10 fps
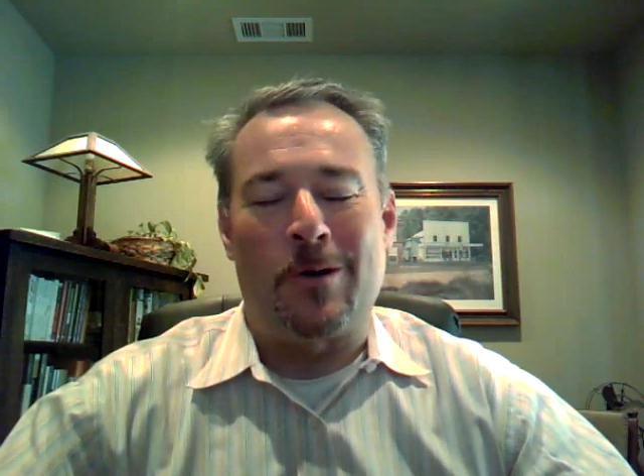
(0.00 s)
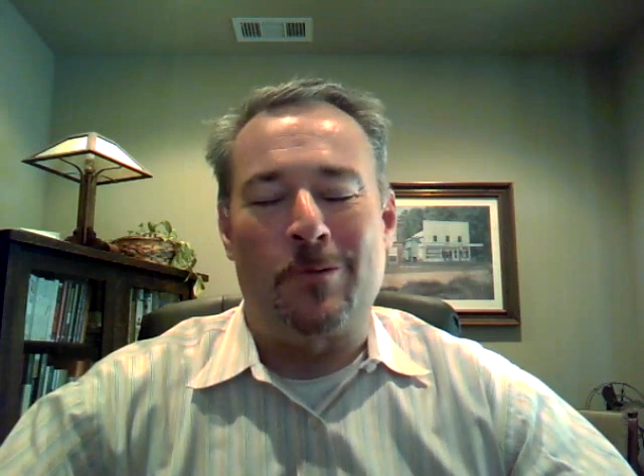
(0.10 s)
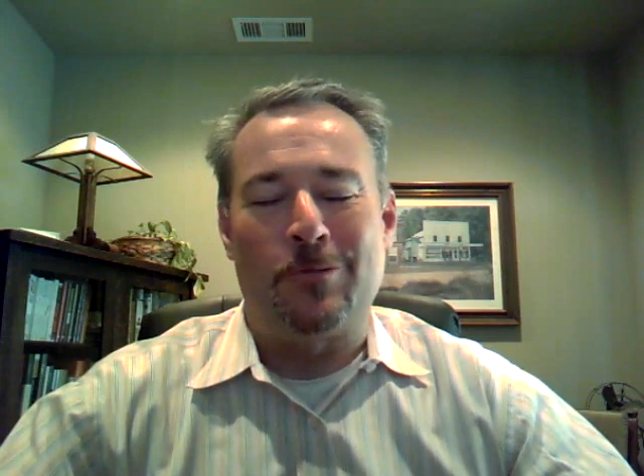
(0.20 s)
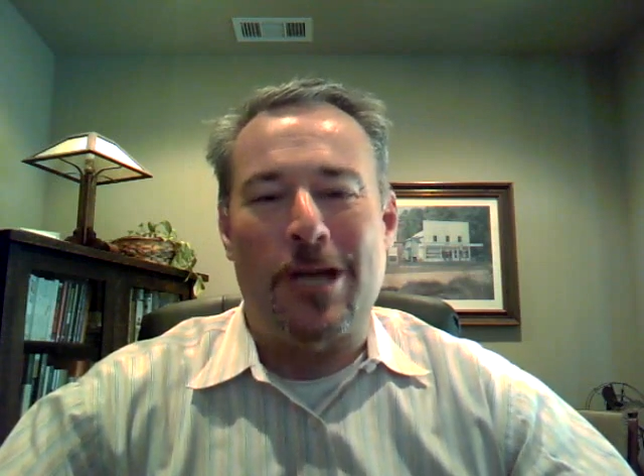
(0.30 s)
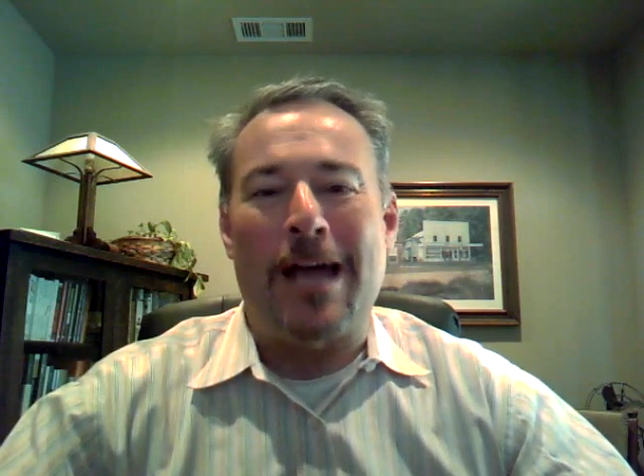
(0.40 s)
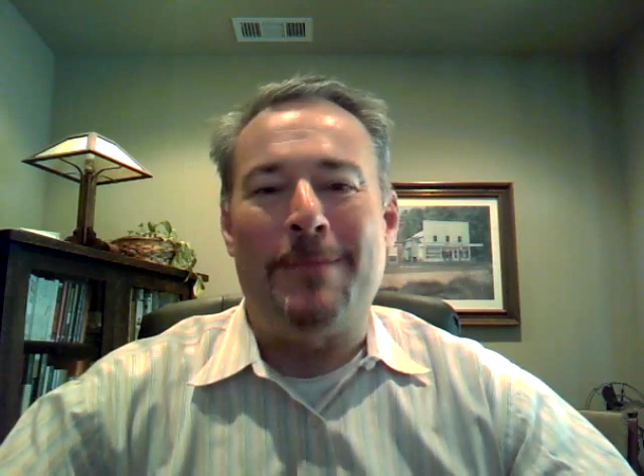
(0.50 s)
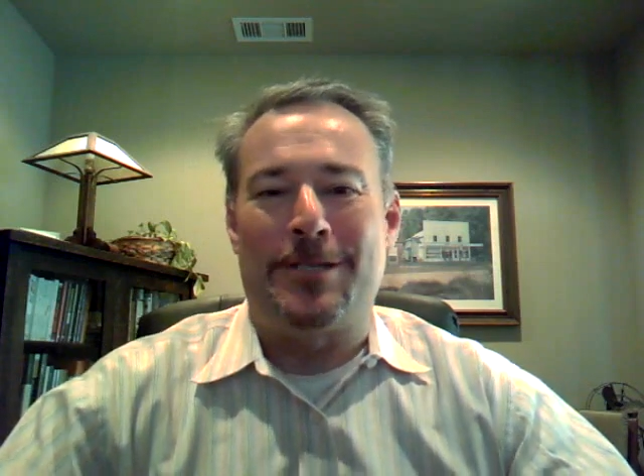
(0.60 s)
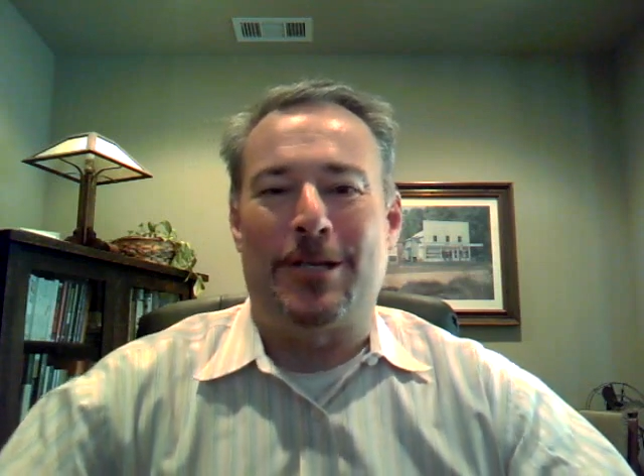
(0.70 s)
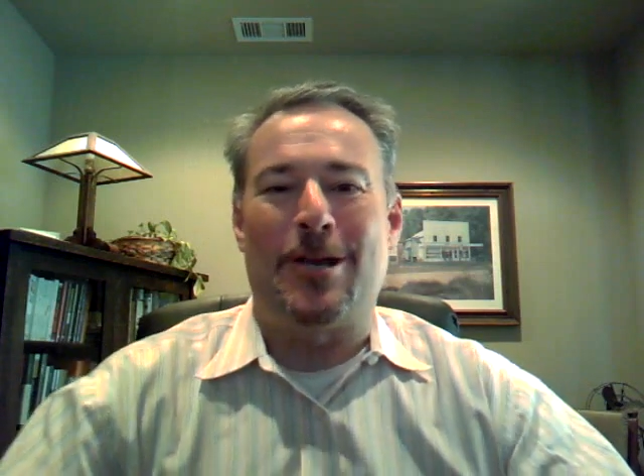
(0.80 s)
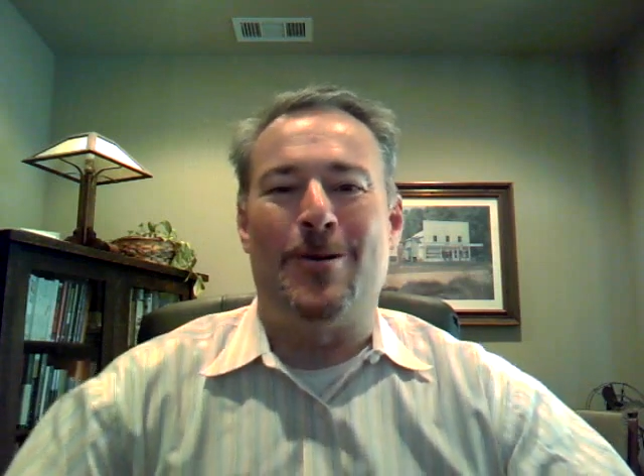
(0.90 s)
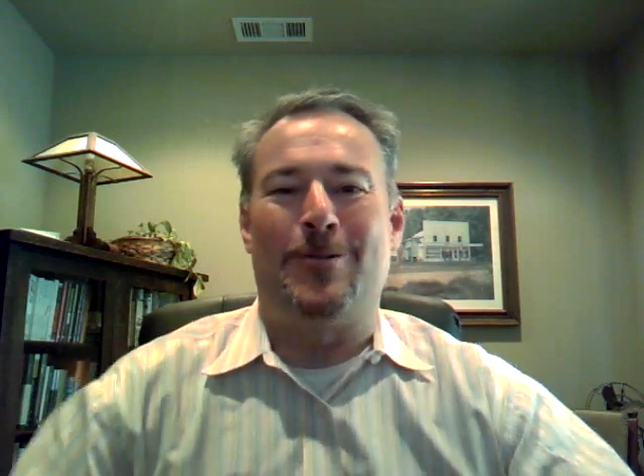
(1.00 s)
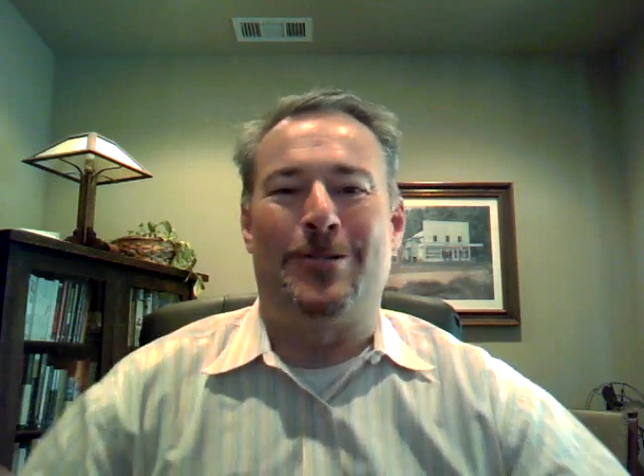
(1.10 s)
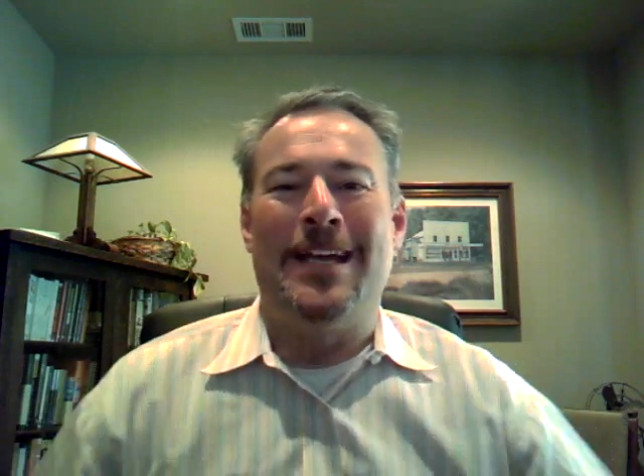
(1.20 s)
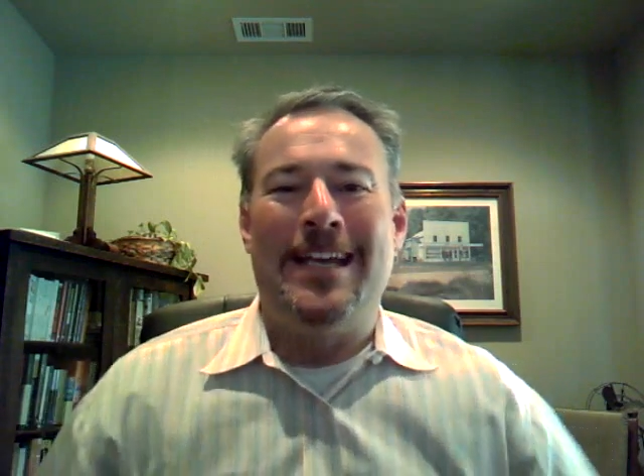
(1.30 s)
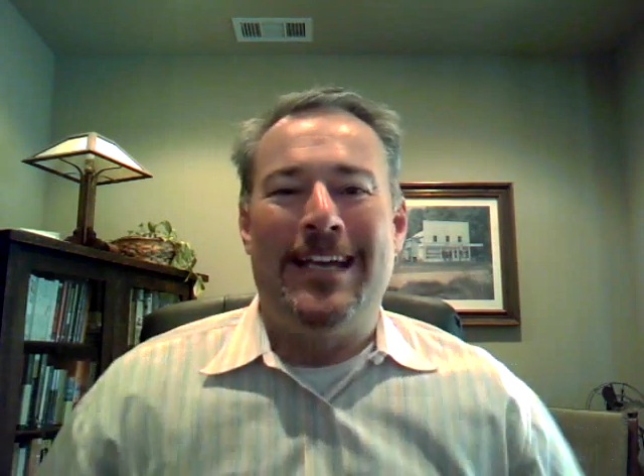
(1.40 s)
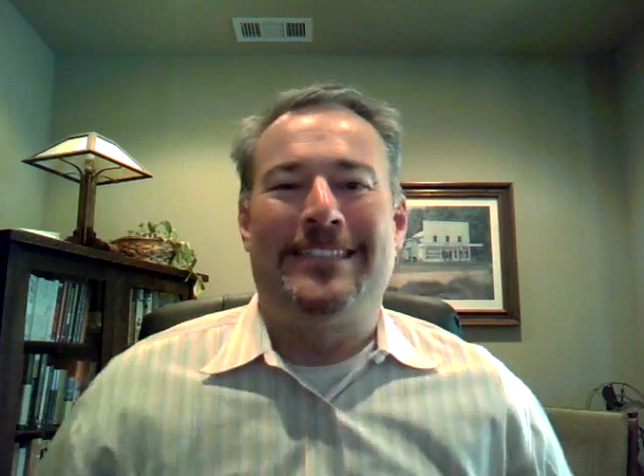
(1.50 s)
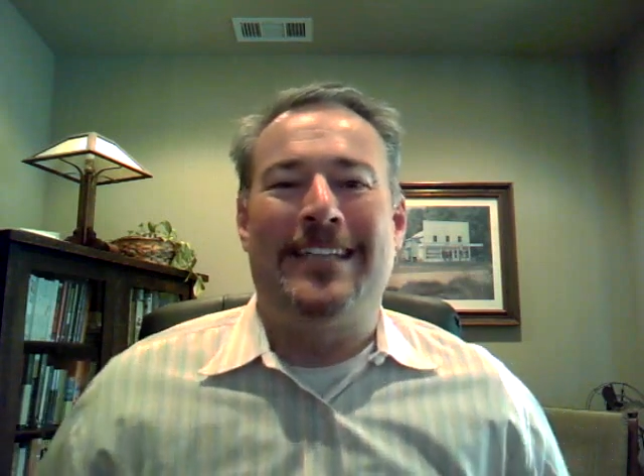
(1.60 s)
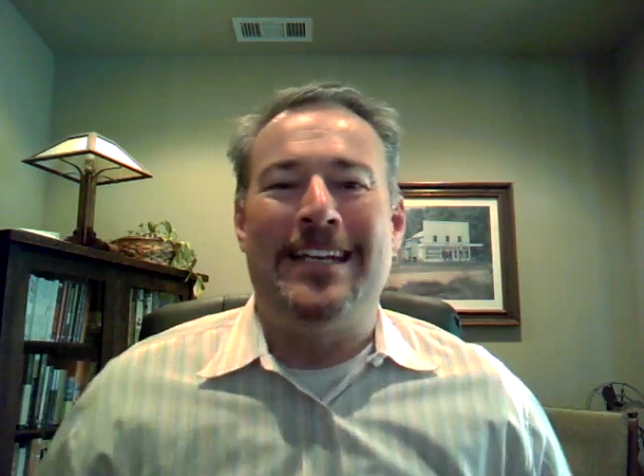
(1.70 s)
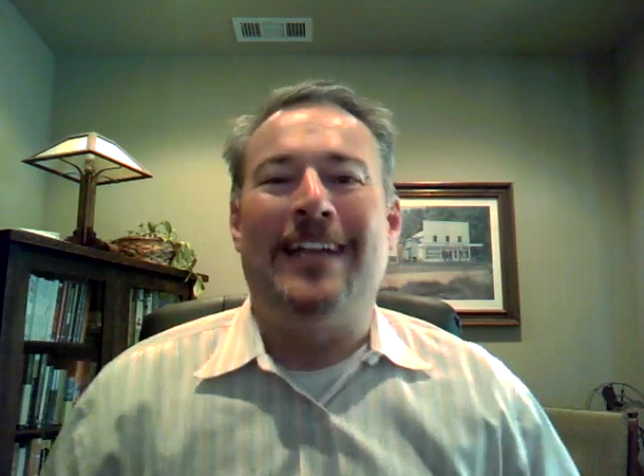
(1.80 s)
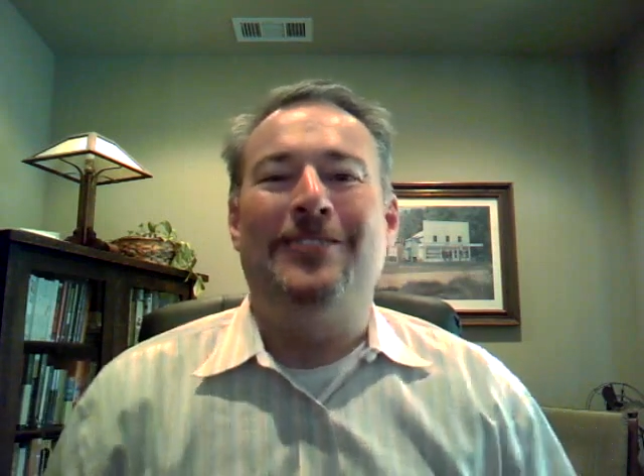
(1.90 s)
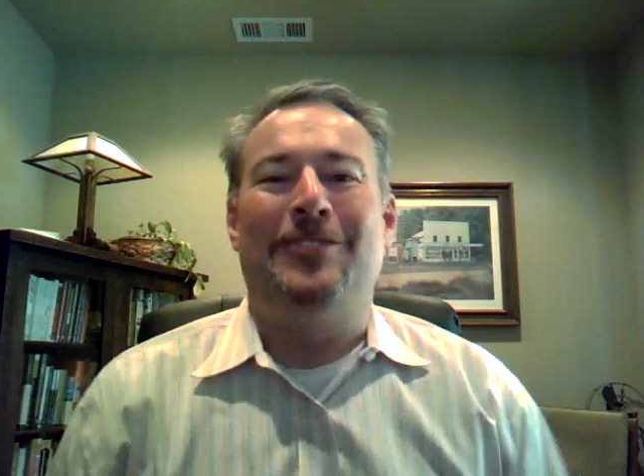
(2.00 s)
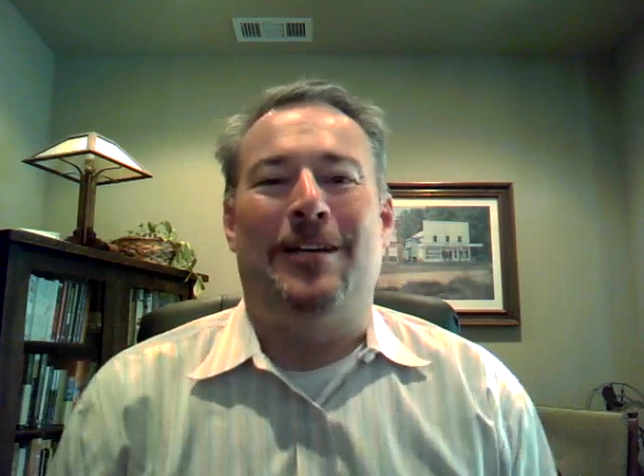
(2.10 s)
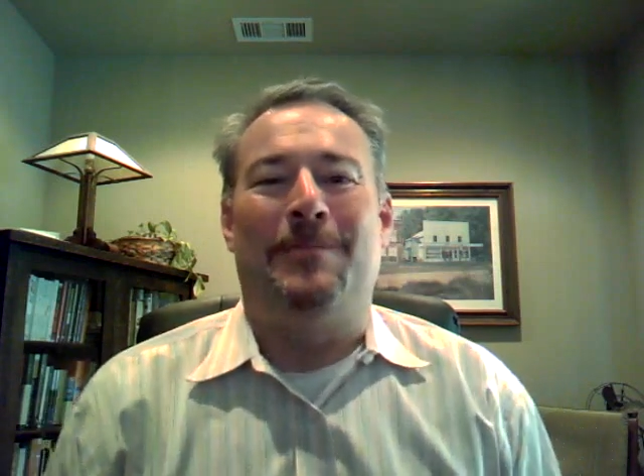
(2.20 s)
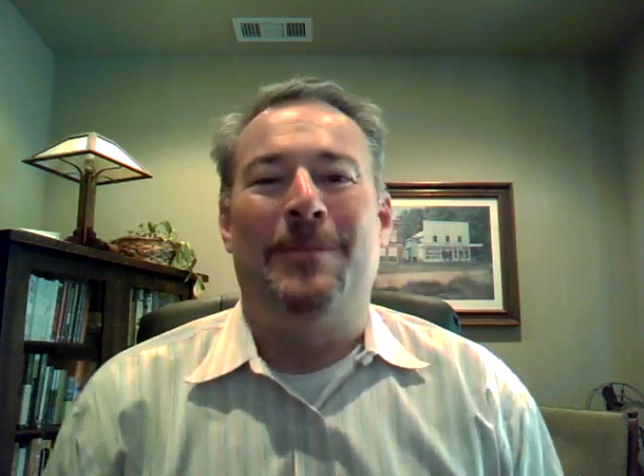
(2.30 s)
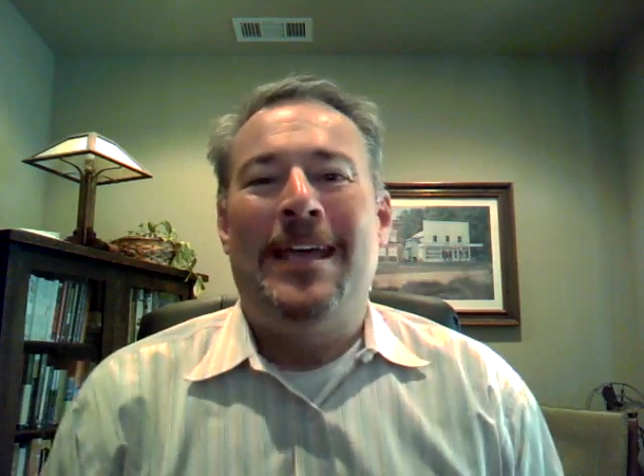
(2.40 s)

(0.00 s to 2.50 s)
job as a coach, is to nudge them